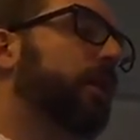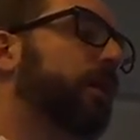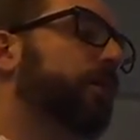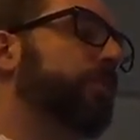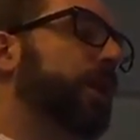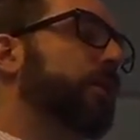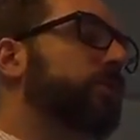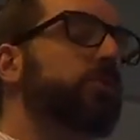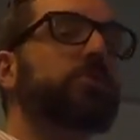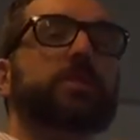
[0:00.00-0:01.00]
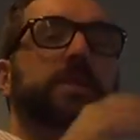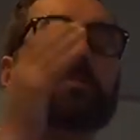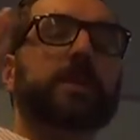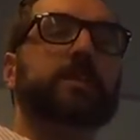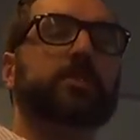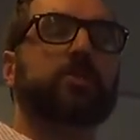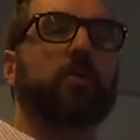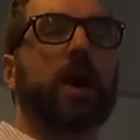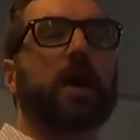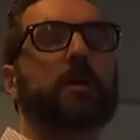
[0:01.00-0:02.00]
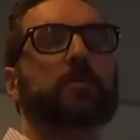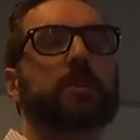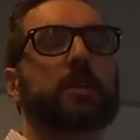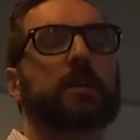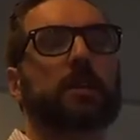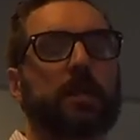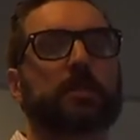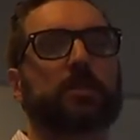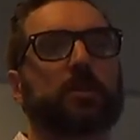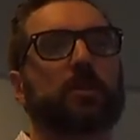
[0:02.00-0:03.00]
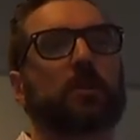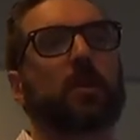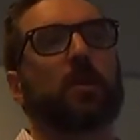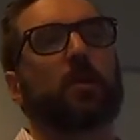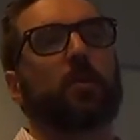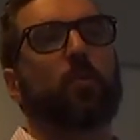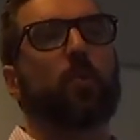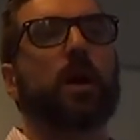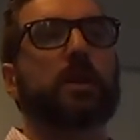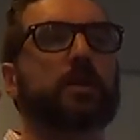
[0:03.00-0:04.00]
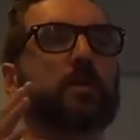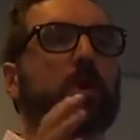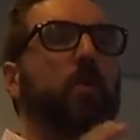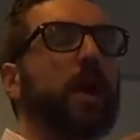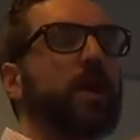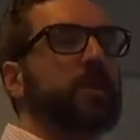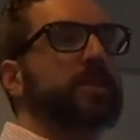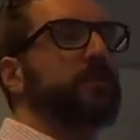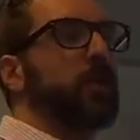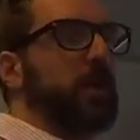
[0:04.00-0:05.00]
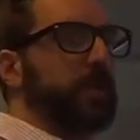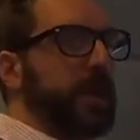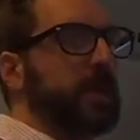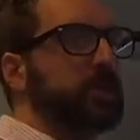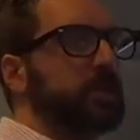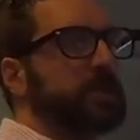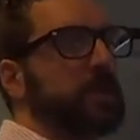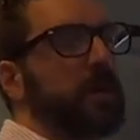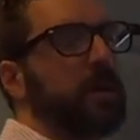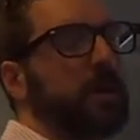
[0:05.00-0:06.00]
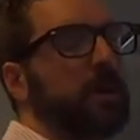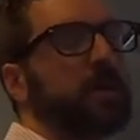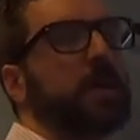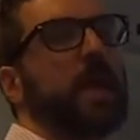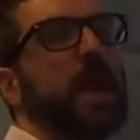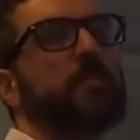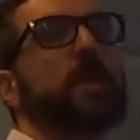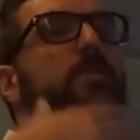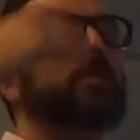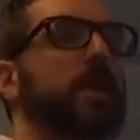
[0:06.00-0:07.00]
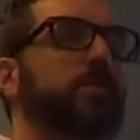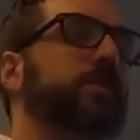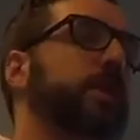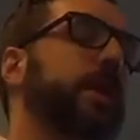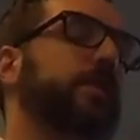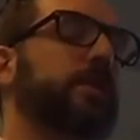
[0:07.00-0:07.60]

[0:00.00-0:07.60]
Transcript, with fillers: um, you simply describe to the cluster what the requirements of your applications are, and then you're able, and